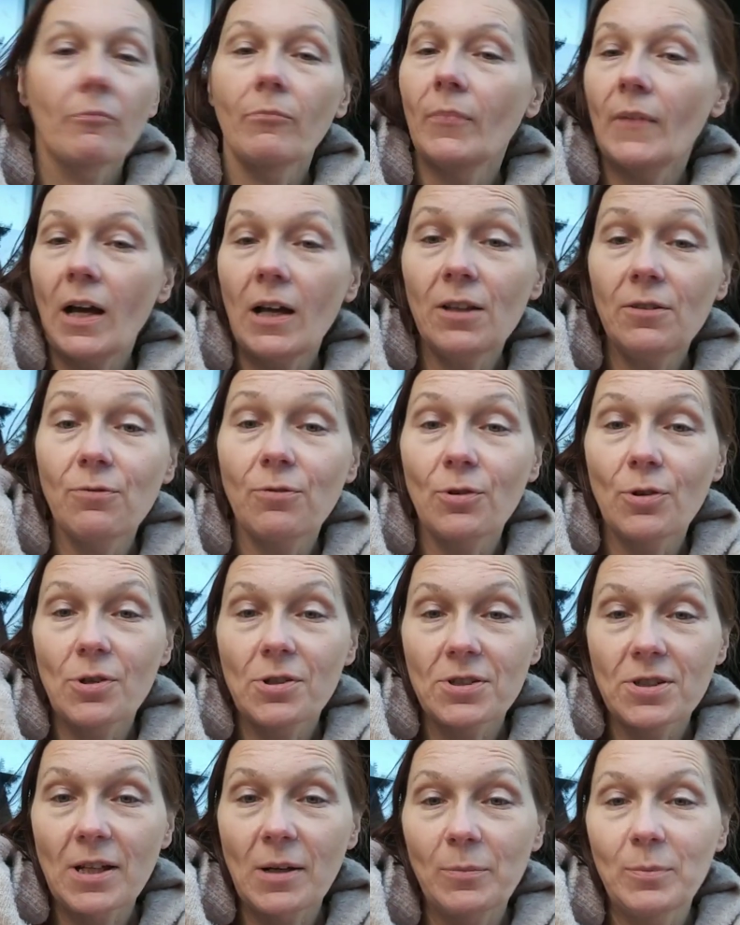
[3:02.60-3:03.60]
And for
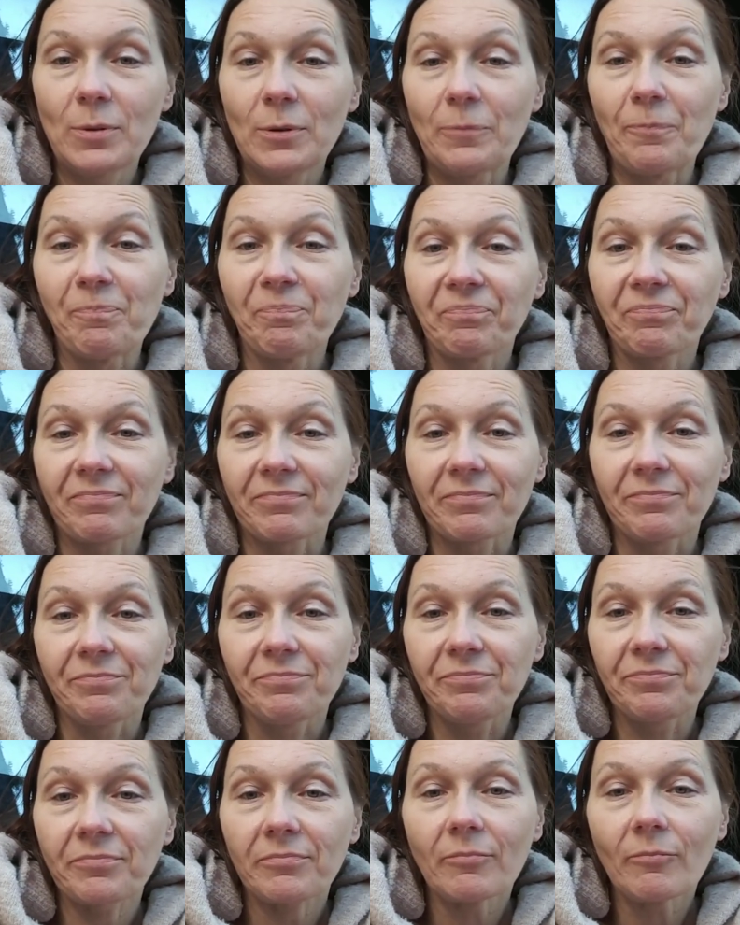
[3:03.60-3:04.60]
example,
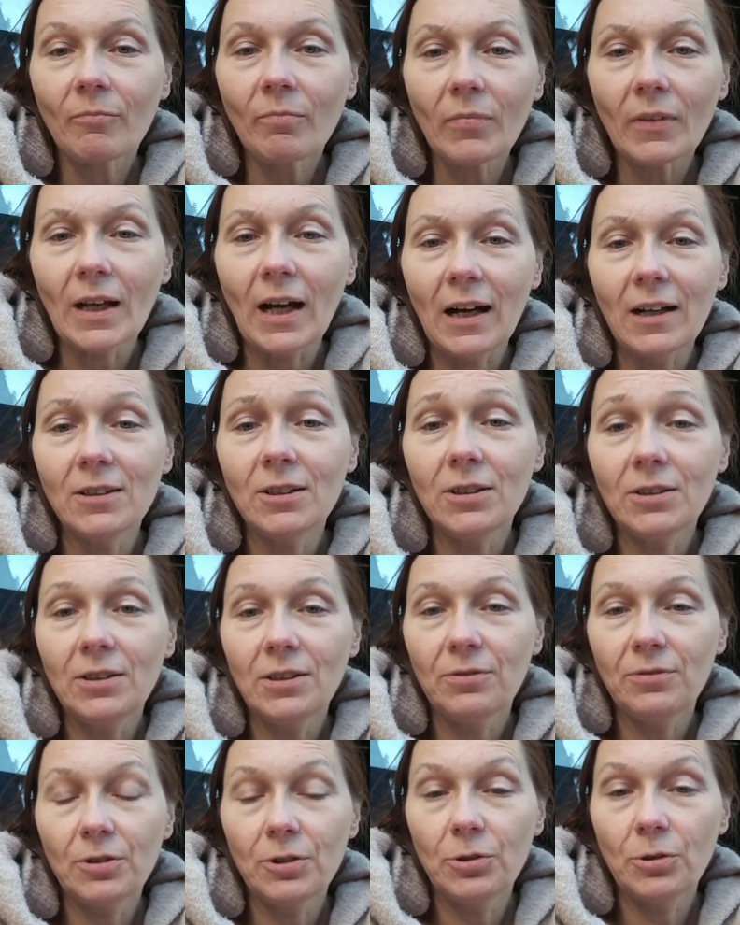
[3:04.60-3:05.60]
I did the
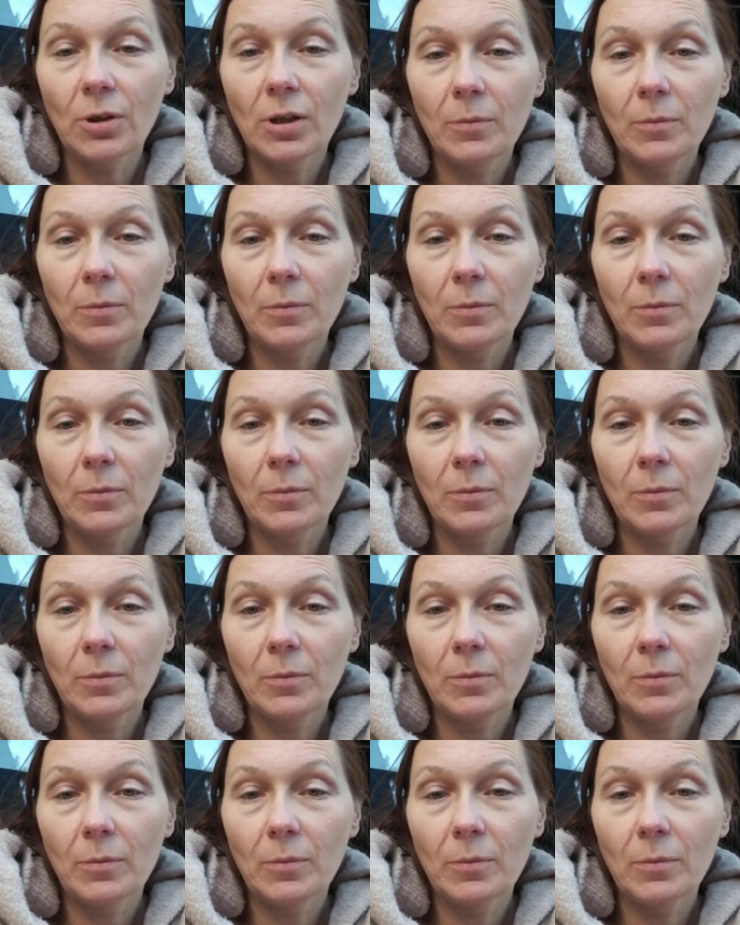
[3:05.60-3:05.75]
video